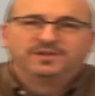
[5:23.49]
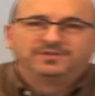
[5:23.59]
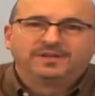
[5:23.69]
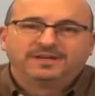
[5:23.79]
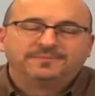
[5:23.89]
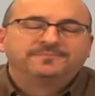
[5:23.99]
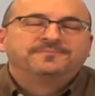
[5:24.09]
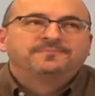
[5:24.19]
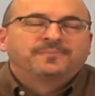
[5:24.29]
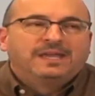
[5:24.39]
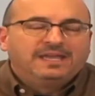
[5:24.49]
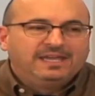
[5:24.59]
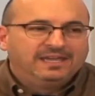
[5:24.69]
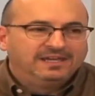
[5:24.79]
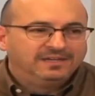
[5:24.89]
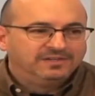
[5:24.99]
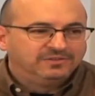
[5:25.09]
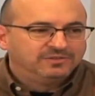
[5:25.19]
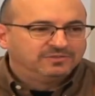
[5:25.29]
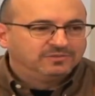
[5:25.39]
the other night,
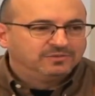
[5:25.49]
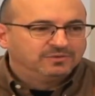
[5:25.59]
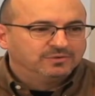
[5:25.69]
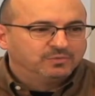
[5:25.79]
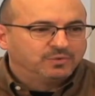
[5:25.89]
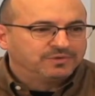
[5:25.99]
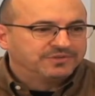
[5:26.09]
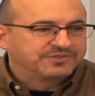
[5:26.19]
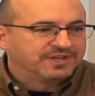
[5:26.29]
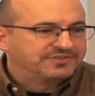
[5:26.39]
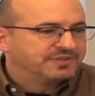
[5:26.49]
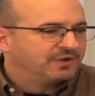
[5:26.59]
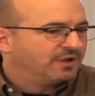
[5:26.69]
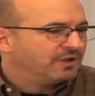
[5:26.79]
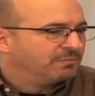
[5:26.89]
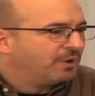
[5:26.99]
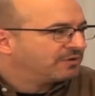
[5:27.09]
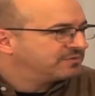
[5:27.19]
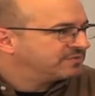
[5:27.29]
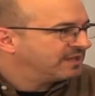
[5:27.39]
and we were discussing all
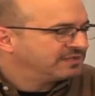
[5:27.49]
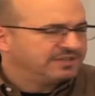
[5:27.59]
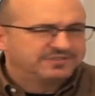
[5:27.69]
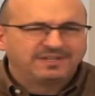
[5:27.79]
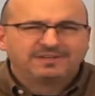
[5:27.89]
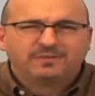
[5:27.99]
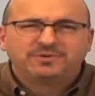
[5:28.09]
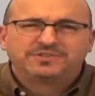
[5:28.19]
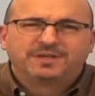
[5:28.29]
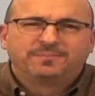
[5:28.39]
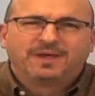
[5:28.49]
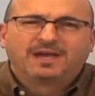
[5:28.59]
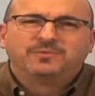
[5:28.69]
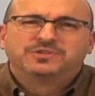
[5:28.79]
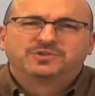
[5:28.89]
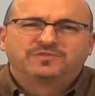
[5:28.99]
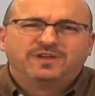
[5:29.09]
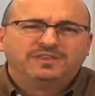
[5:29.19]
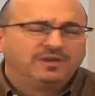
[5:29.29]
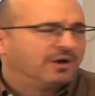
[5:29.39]
modern techniques, and then, then we stepped back and we
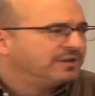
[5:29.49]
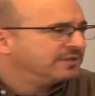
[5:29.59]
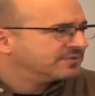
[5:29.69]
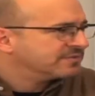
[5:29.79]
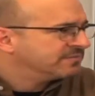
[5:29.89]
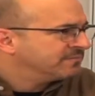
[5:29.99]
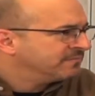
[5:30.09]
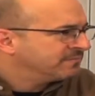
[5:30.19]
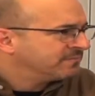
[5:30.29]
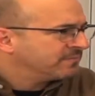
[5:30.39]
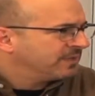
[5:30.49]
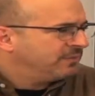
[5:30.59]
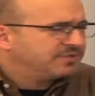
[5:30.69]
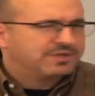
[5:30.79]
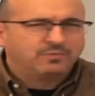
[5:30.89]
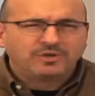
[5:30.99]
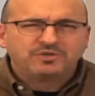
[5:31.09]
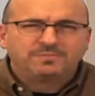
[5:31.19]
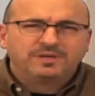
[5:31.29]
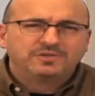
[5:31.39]
surveyed the audience, and we said,
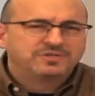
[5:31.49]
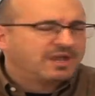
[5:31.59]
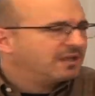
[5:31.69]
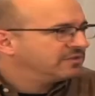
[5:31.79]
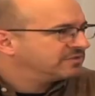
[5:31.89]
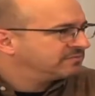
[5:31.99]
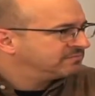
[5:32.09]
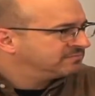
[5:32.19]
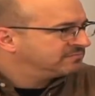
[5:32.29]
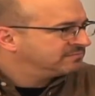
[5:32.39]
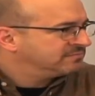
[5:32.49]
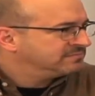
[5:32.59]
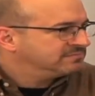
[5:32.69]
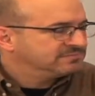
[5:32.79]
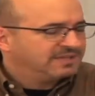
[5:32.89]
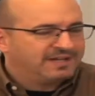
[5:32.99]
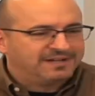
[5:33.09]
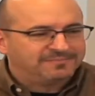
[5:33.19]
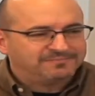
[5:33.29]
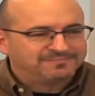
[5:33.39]
what's your biggest challenge?
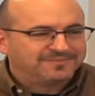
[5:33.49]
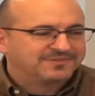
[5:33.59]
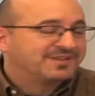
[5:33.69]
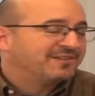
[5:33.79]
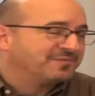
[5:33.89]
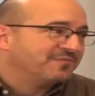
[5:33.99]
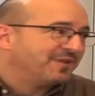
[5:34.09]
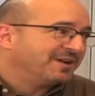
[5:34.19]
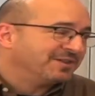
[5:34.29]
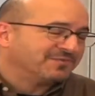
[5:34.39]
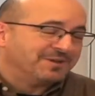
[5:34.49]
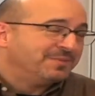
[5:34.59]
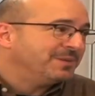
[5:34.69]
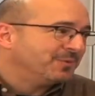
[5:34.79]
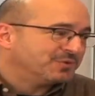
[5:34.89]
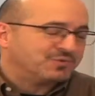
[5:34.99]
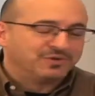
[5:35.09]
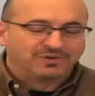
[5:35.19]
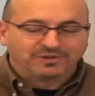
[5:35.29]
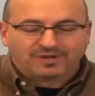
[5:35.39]
Um, aside from finding the right people, which
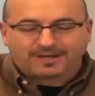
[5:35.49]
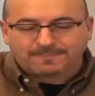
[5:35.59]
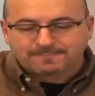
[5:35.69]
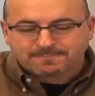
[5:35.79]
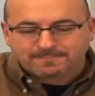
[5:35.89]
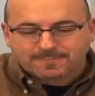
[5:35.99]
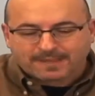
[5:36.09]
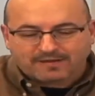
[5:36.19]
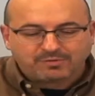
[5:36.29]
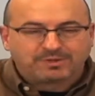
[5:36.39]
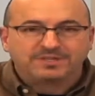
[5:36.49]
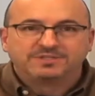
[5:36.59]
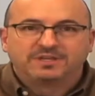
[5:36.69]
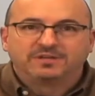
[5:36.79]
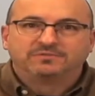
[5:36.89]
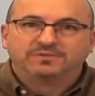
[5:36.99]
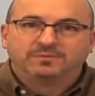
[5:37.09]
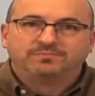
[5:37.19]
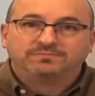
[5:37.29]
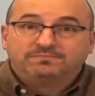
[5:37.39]
we heard a lot. Hmm. Everybody said the,
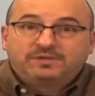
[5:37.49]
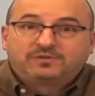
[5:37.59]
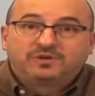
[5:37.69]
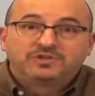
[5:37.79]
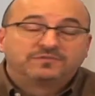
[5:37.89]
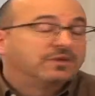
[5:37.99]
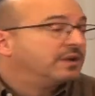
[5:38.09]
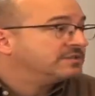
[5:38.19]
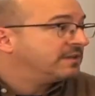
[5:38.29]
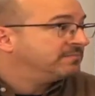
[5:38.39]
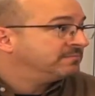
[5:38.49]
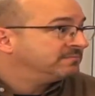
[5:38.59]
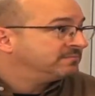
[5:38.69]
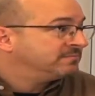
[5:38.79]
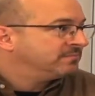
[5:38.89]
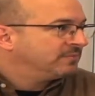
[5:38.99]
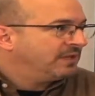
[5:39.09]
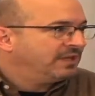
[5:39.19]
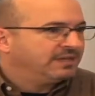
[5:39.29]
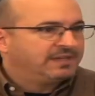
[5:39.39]
the, the creation of content. Yeah.
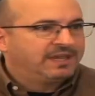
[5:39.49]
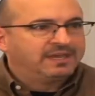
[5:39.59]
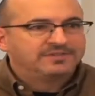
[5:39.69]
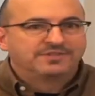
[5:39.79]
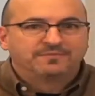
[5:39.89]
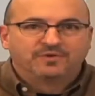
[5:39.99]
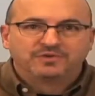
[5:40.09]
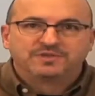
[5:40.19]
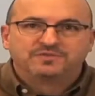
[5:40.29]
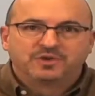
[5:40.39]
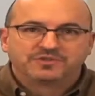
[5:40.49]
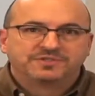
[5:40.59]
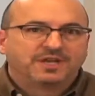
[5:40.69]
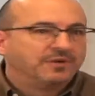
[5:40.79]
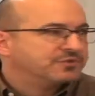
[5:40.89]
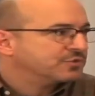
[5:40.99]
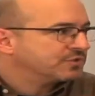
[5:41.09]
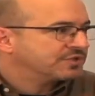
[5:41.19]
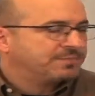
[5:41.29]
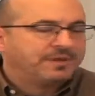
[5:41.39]
And again, some folks have chosen to
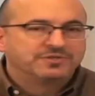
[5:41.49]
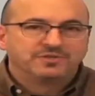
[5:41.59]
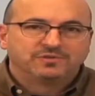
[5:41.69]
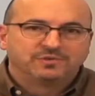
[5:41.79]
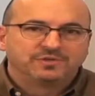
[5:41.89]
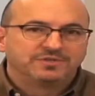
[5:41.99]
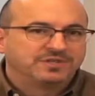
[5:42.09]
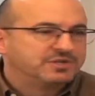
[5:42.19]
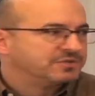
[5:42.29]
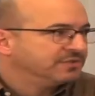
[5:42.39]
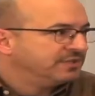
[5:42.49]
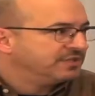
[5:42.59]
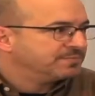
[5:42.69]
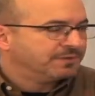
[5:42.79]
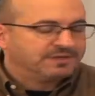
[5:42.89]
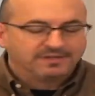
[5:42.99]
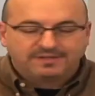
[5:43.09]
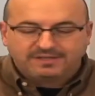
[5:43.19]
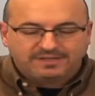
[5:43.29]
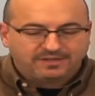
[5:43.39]
outsource. It depends on your organizational needs, but
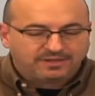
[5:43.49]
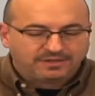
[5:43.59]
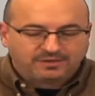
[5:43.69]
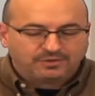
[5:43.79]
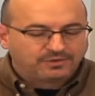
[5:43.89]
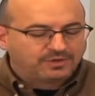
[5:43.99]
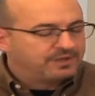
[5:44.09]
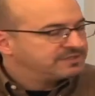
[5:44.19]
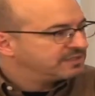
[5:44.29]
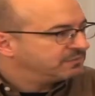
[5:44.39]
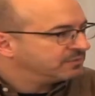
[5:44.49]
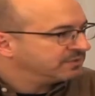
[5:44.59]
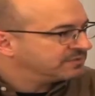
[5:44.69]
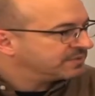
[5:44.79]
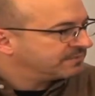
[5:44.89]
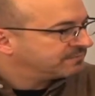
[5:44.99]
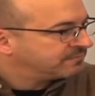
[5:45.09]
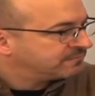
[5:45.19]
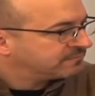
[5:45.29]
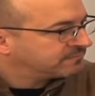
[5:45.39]
yeah, the, the whole content. Well, and, and the
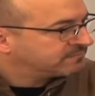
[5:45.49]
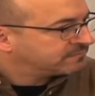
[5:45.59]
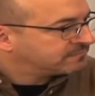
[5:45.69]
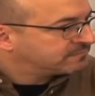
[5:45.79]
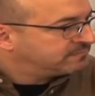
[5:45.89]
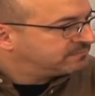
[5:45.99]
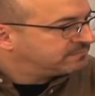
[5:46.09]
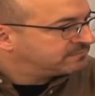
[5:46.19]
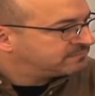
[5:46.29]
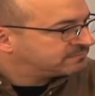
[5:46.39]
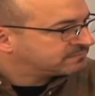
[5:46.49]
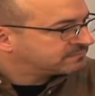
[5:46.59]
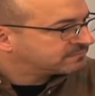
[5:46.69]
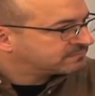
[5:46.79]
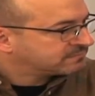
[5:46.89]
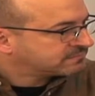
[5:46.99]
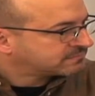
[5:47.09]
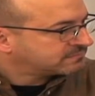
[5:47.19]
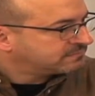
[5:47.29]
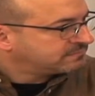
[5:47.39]
problem is, is that, you know, quite
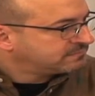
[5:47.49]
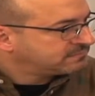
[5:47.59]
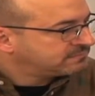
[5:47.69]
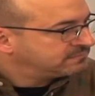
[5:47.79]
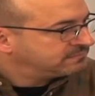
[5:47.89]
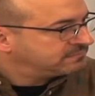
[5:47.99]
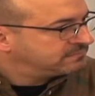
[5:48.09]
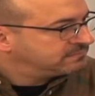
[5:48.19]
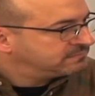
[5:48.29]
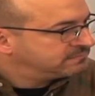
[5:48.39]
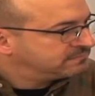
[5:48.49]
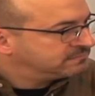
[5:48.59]
honestly, I find that a